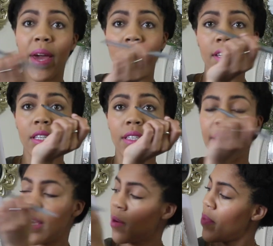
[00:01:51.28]
basically
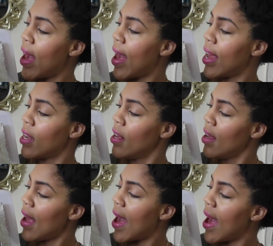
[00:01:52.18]
take your pen
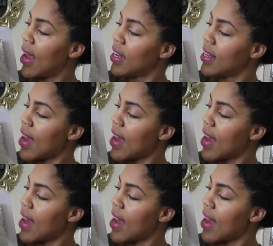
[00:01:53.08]
and